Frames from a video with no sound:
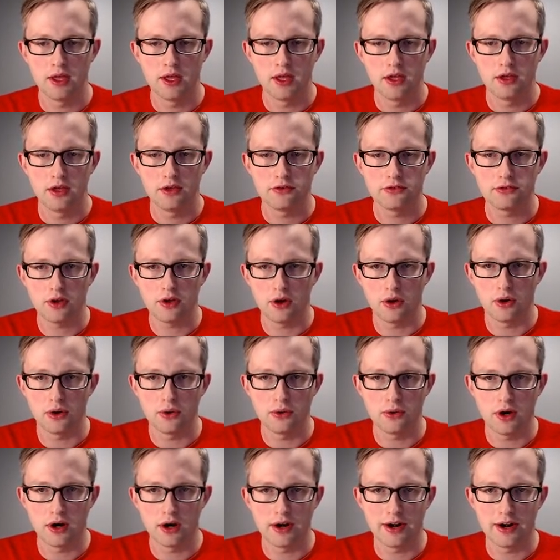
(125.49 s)
So
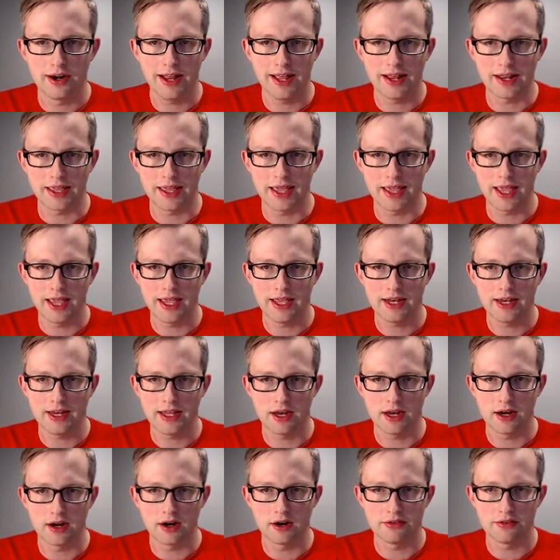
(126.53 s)
our net gain
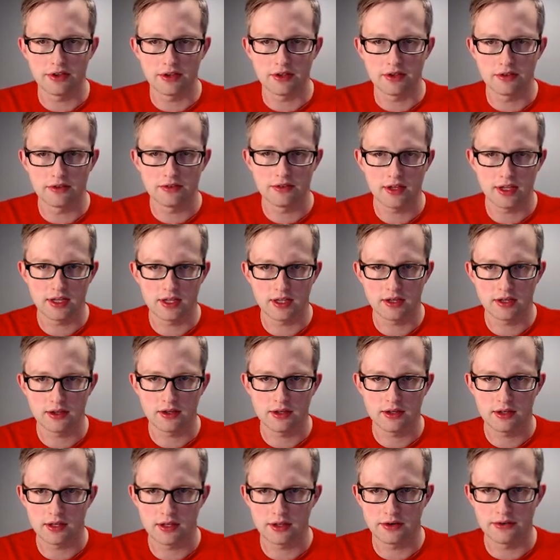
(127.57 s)
here, if you
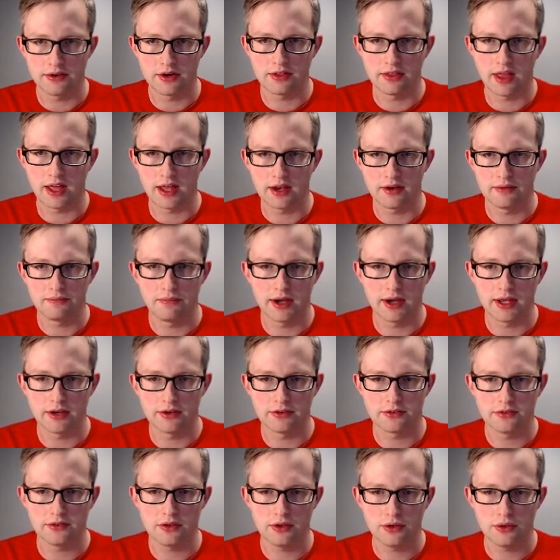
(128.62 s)
get rid of that minus
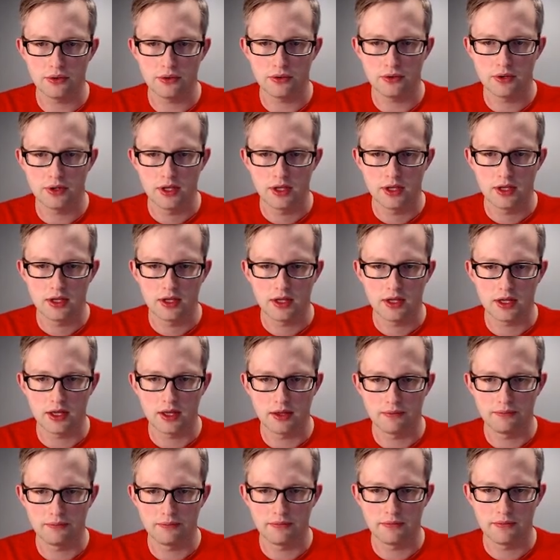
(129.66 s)
2,
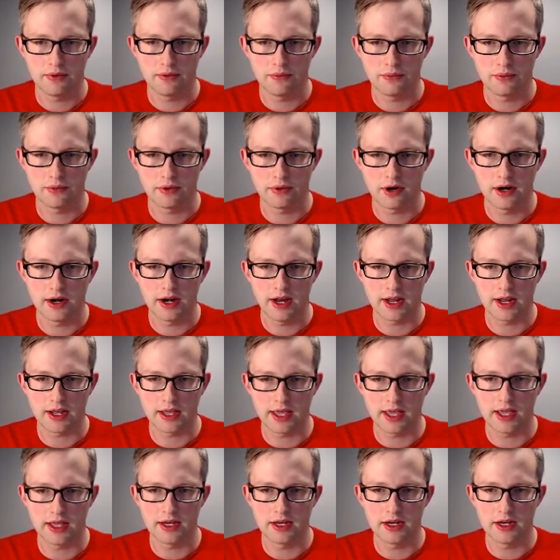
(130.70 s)
our net
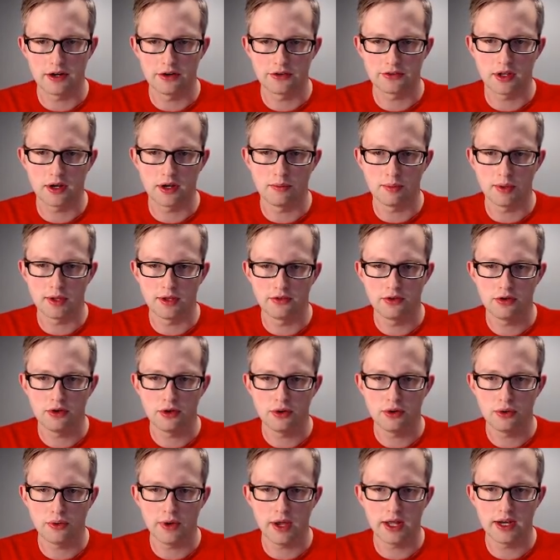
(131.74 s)
gain here is going to be
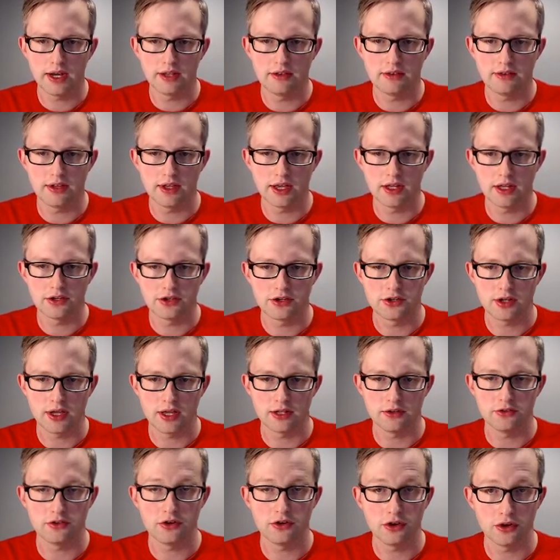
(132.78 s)
2 NADH and
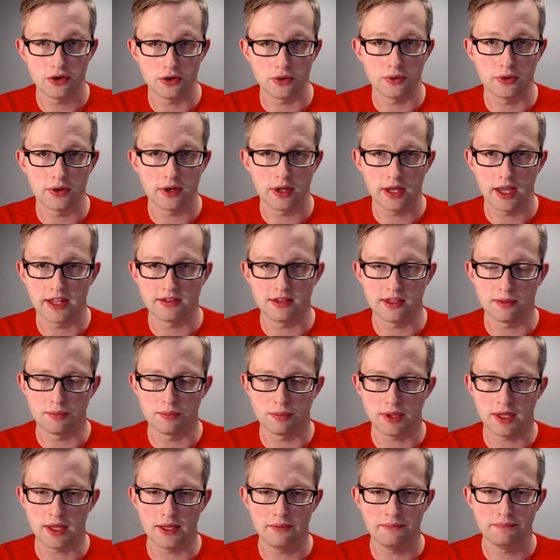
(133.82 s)
2 ATP,
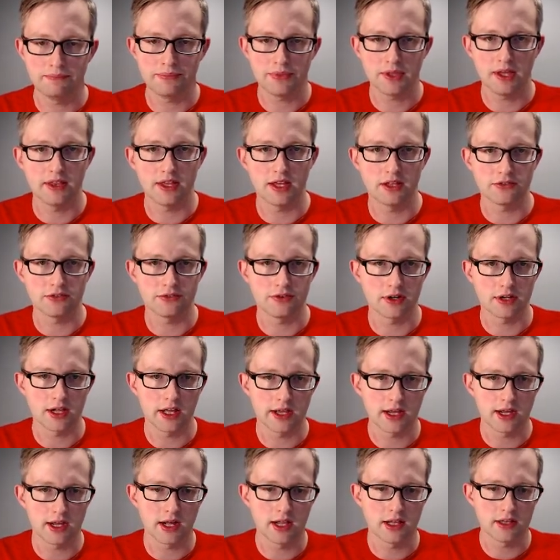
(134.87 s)
and that's for
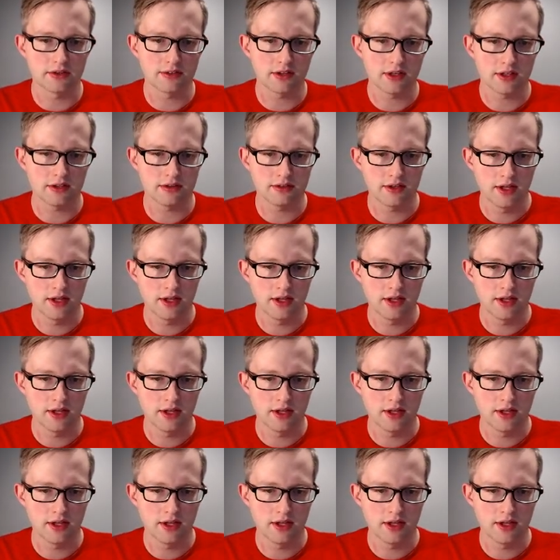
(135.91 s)
glycolysis.